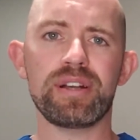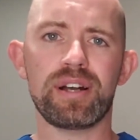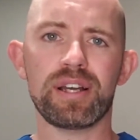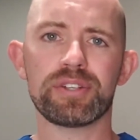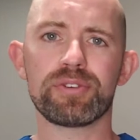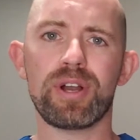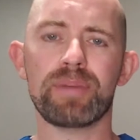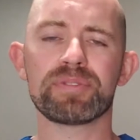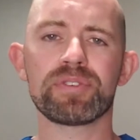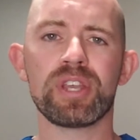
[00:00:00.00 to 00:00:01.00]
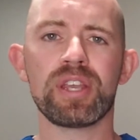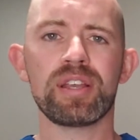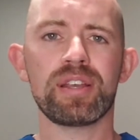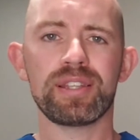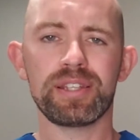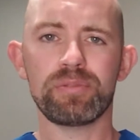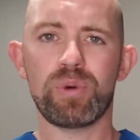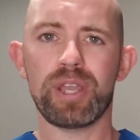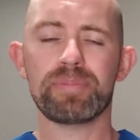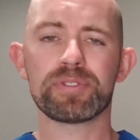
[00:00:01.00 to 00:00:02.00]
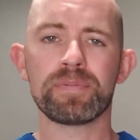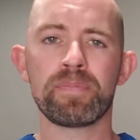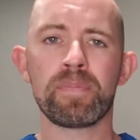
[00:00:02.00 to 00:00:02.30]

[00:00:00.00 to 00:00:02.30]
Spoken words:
eye drops, and lid wipes.